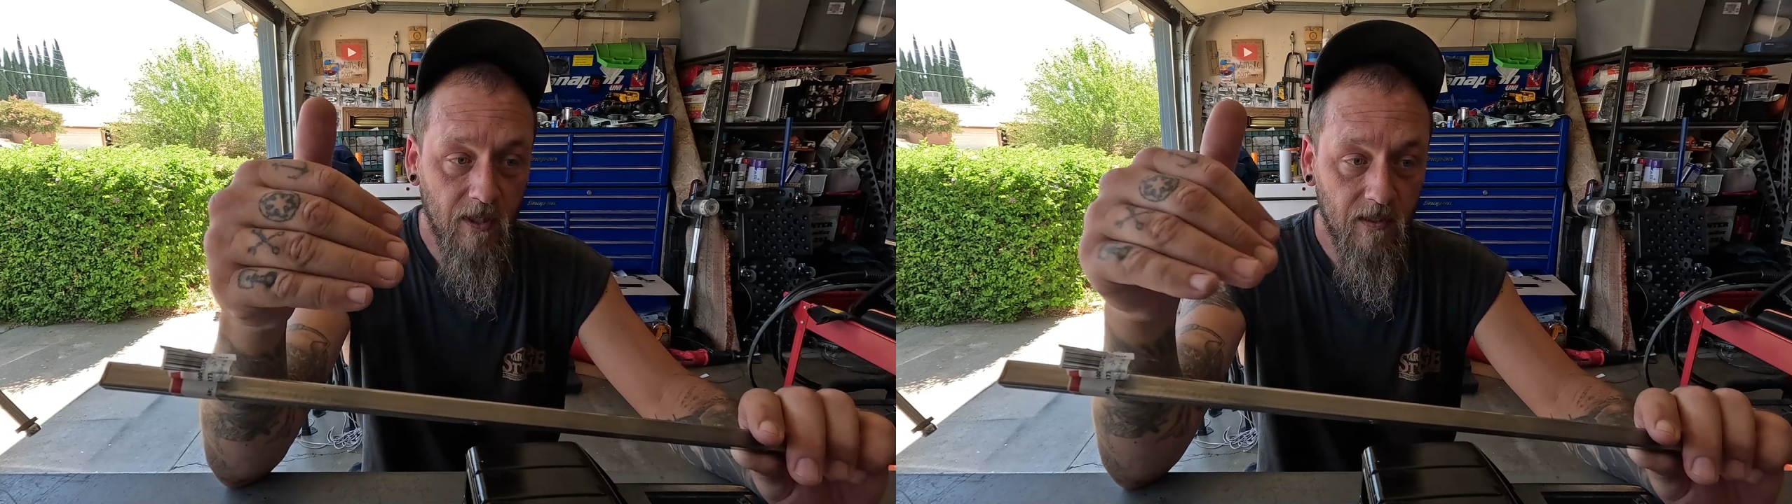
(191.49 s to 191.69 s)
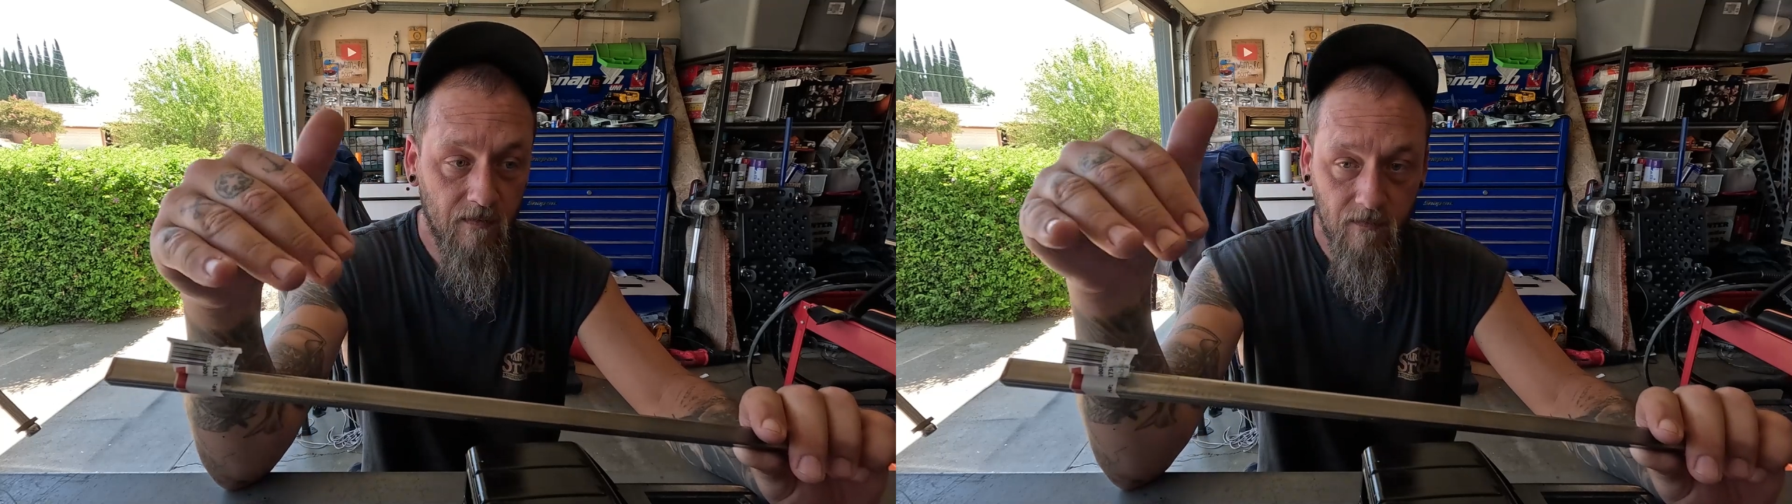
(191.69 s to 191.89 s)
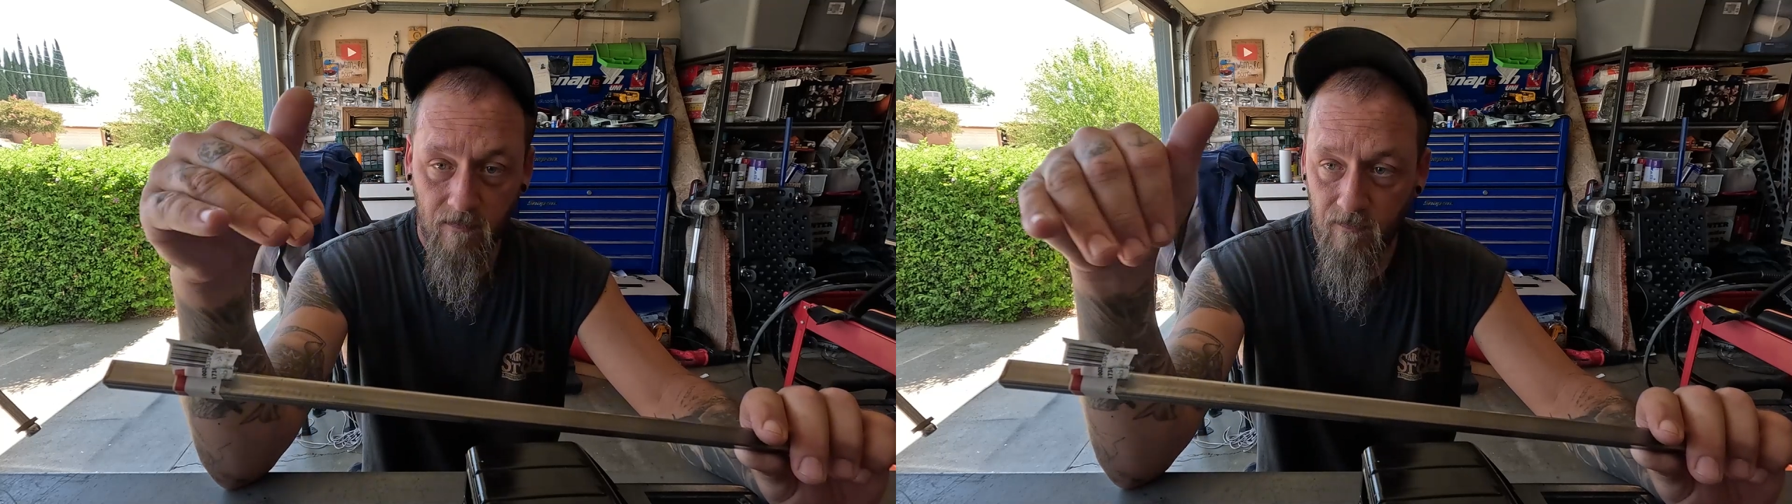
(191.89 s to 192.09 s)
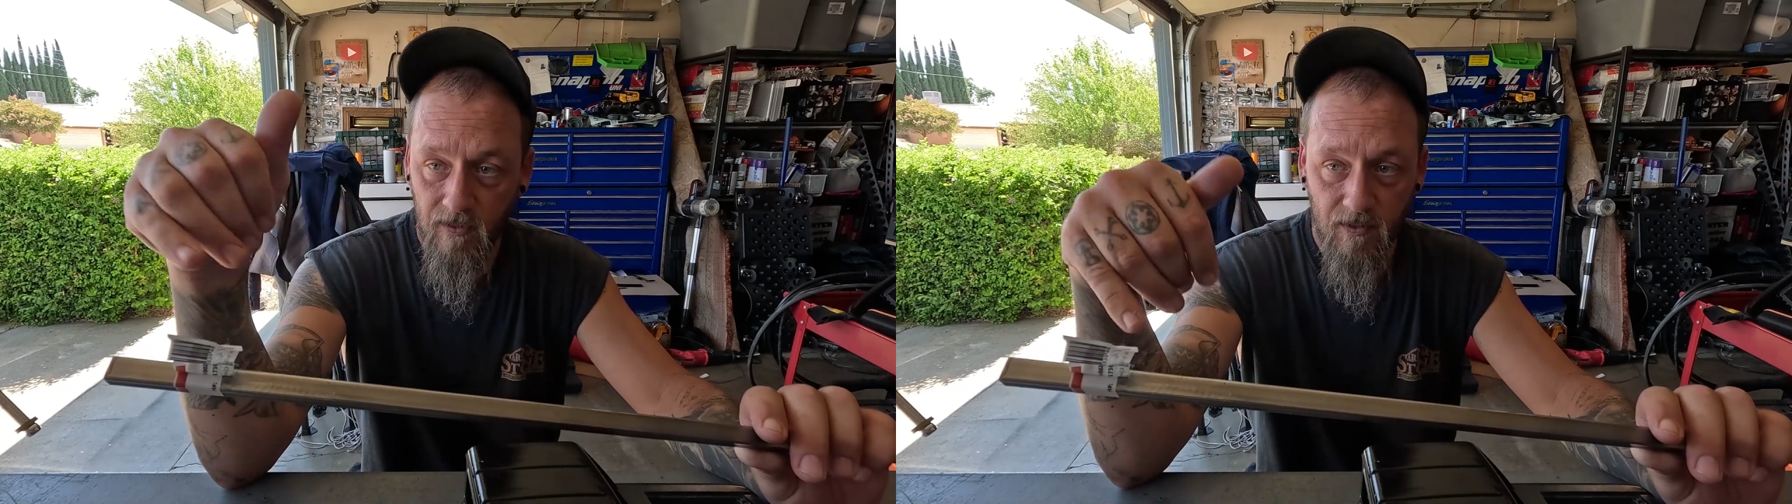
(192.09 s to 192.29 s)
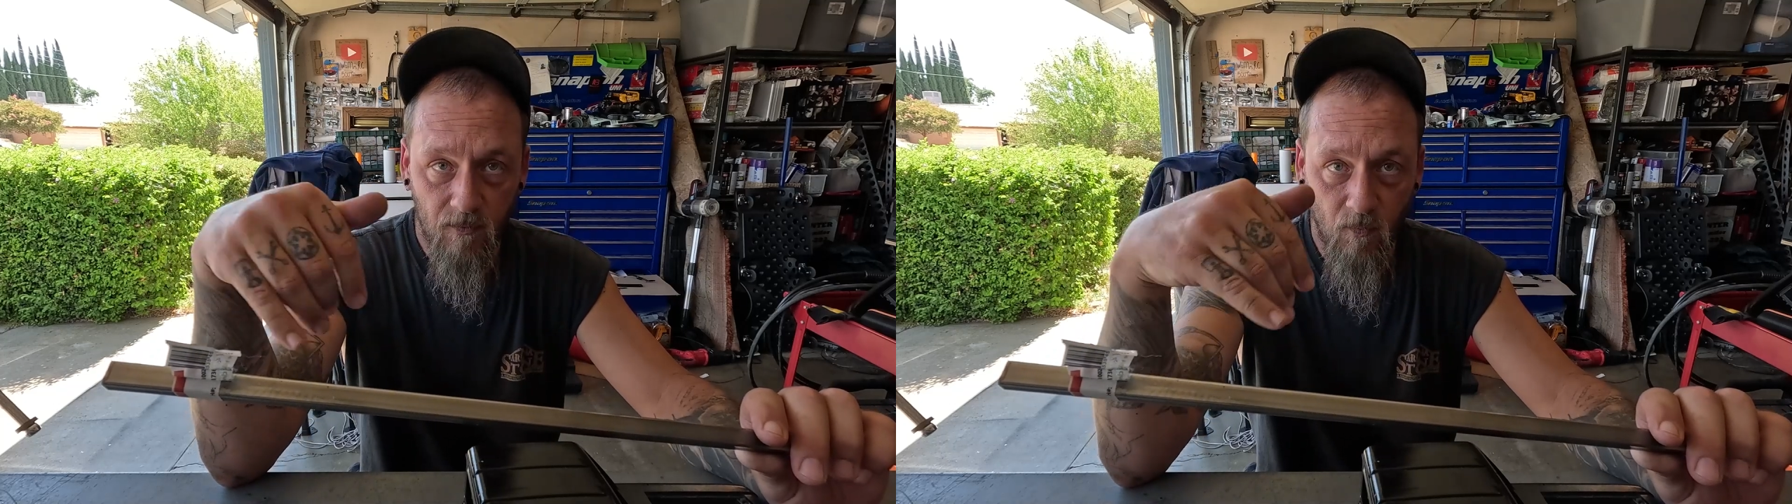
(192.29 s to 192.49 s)

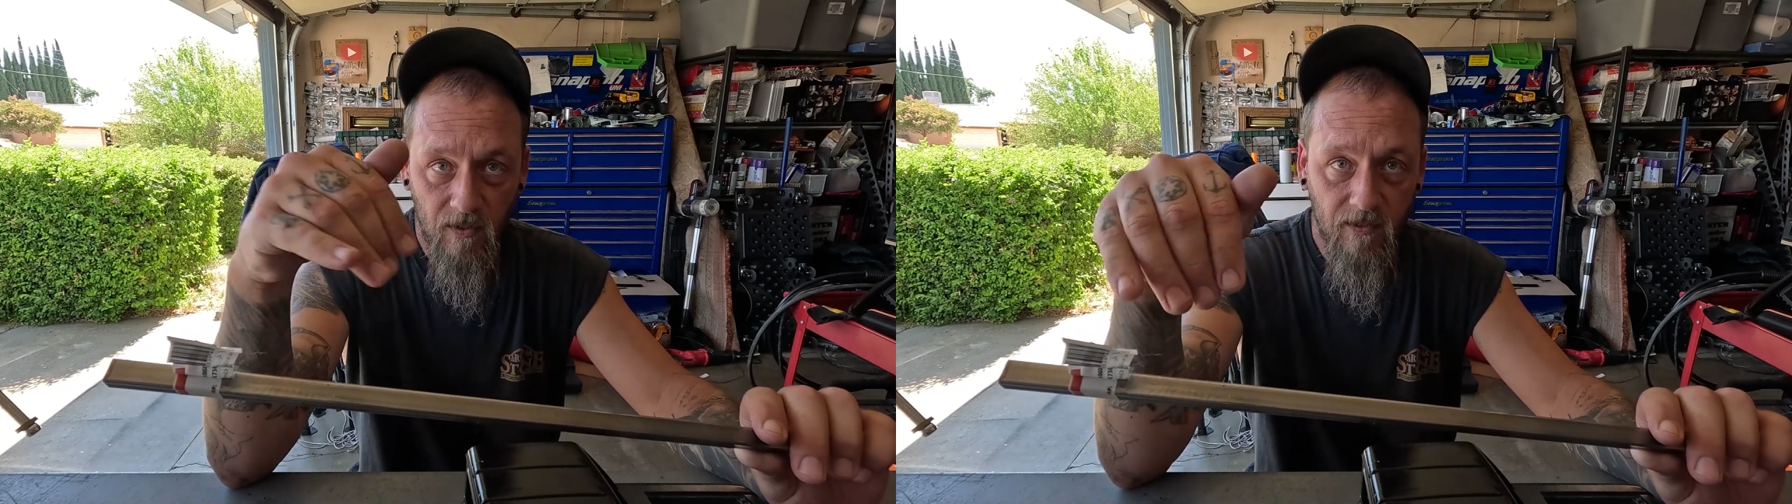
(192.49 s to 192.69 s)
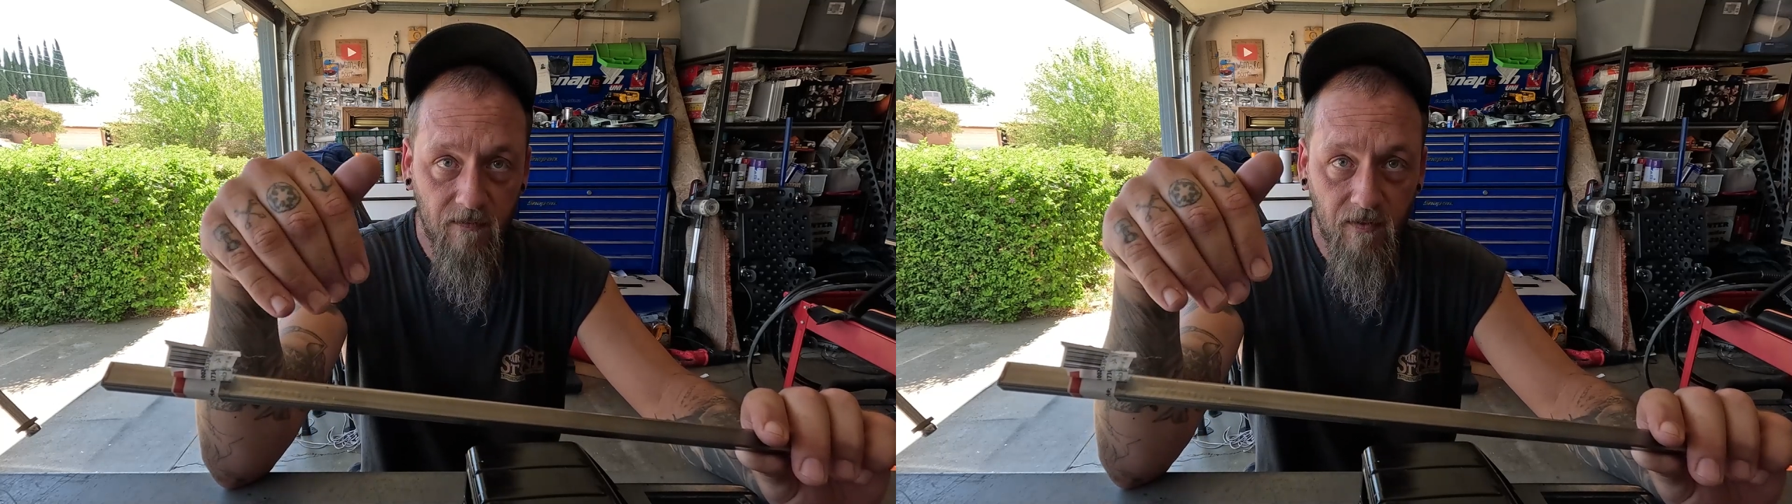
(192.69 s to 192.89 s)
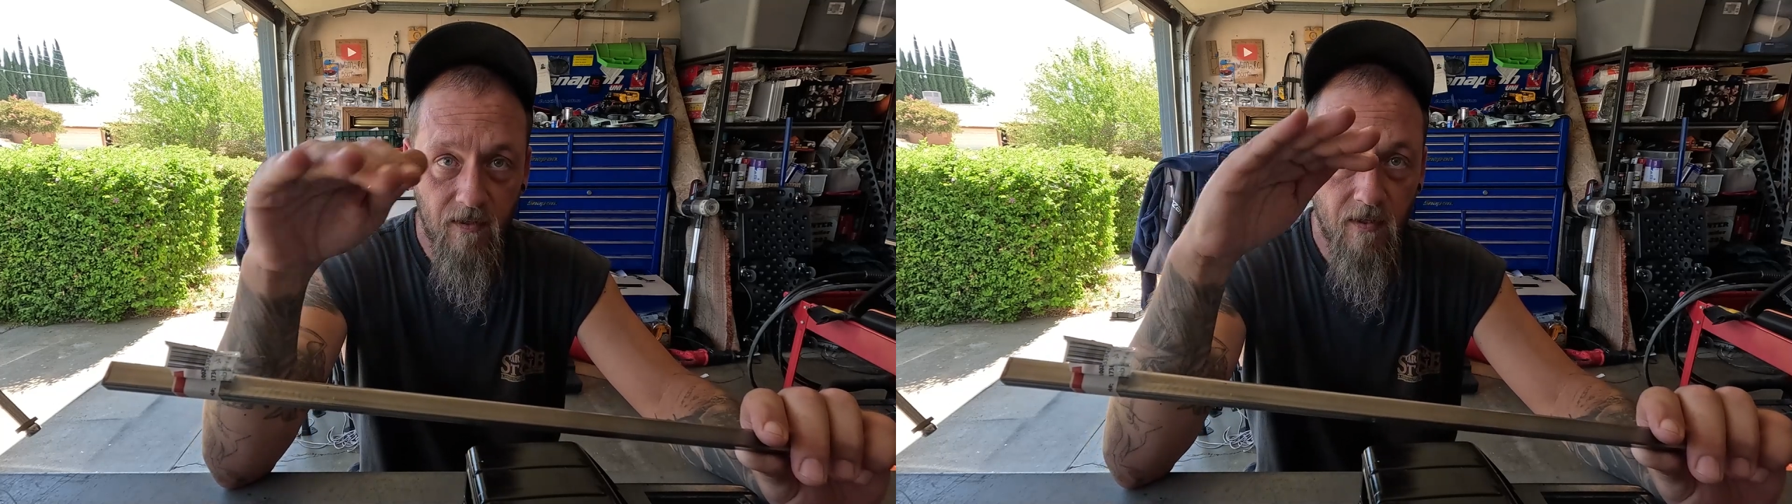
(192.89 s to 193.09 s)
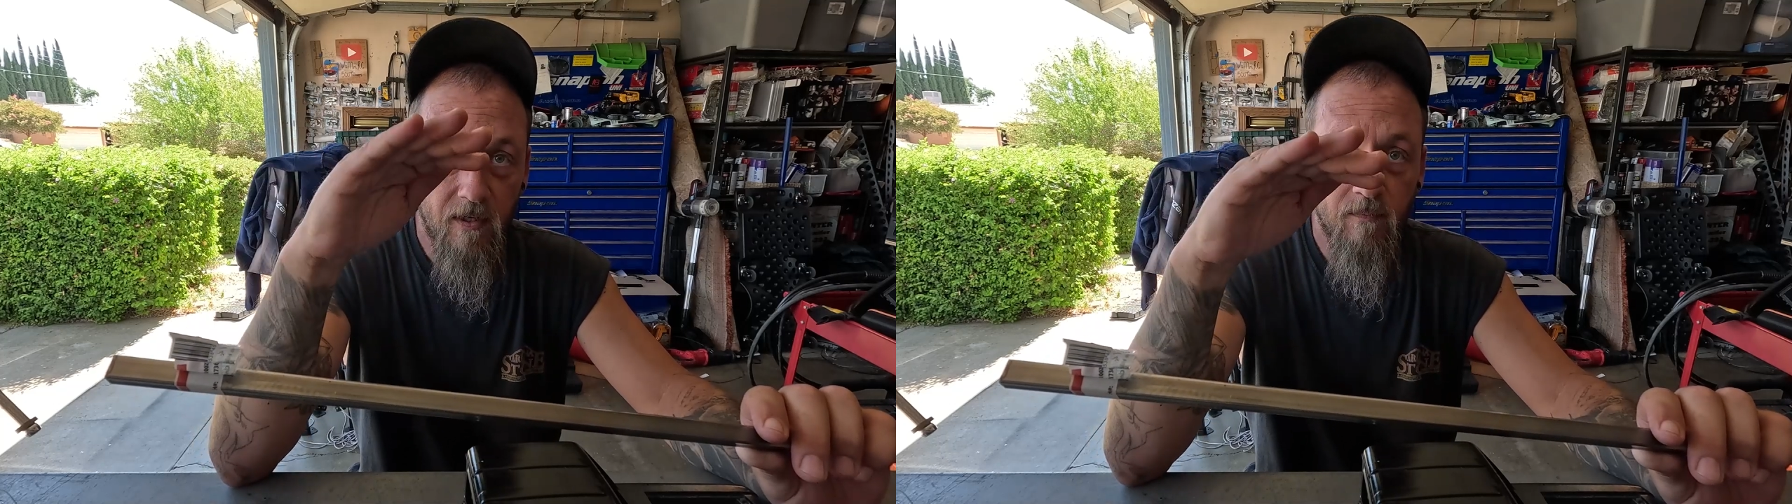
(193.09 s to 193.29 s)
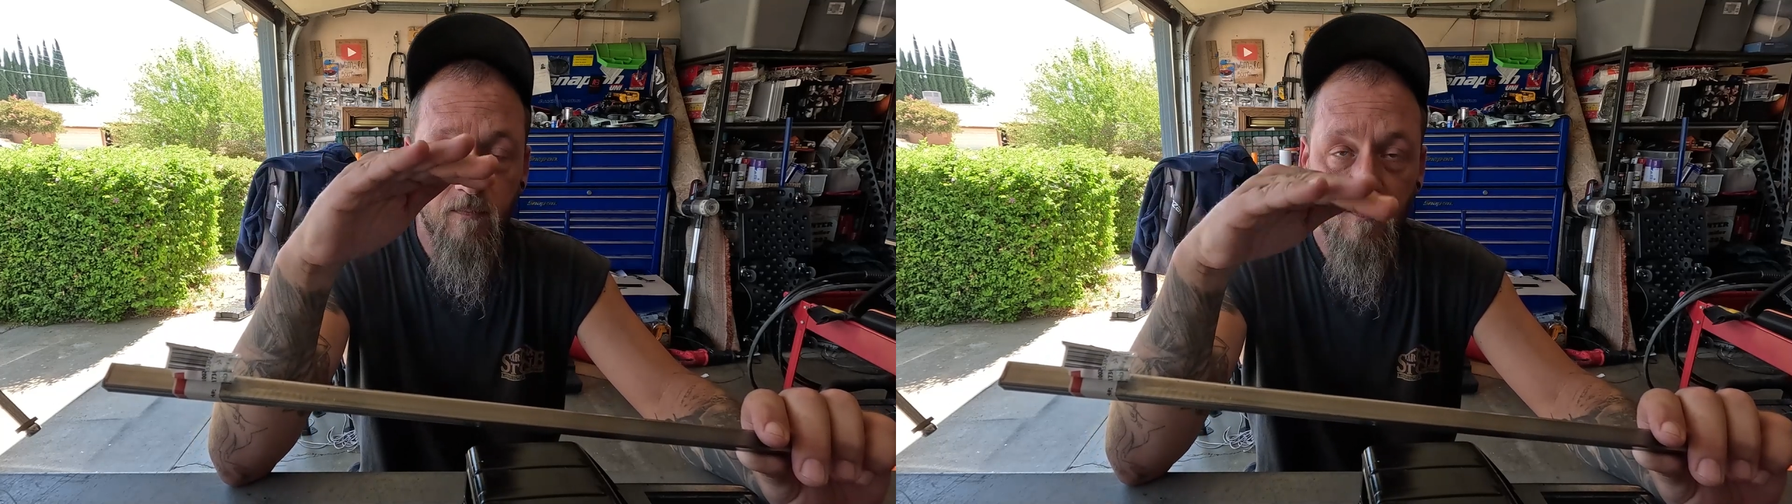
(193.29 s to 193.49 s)
can just weld everything
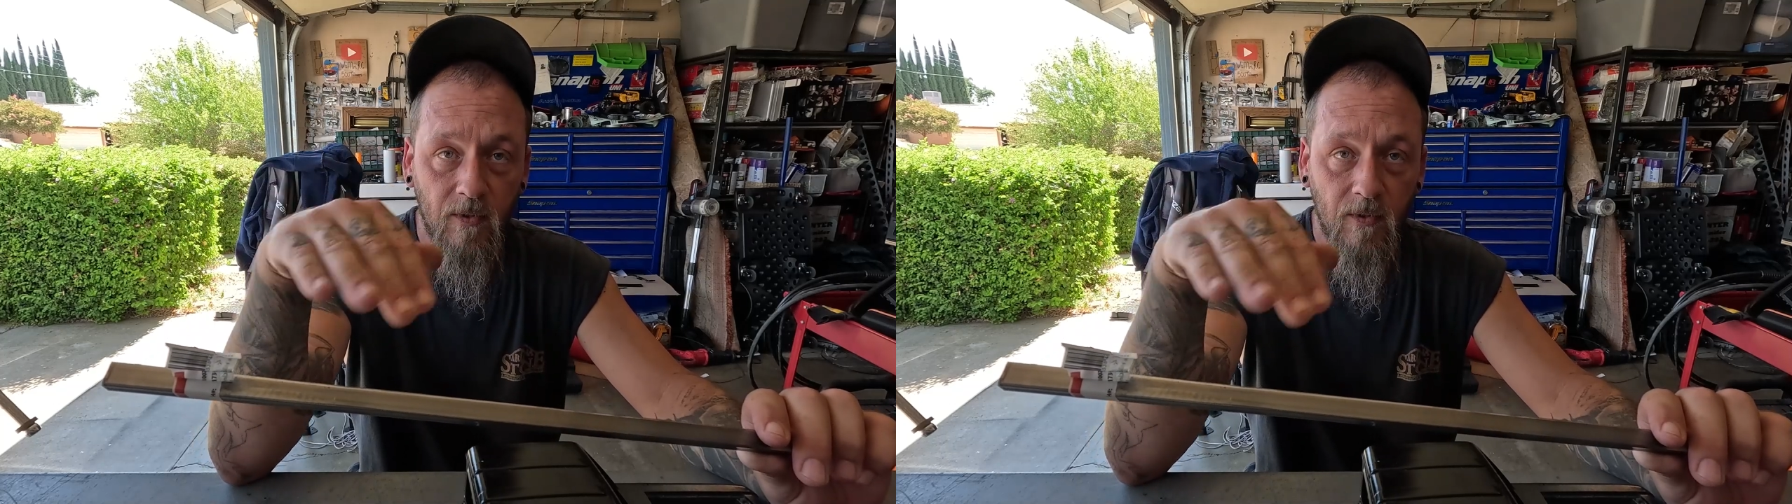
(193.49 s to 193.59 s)
up,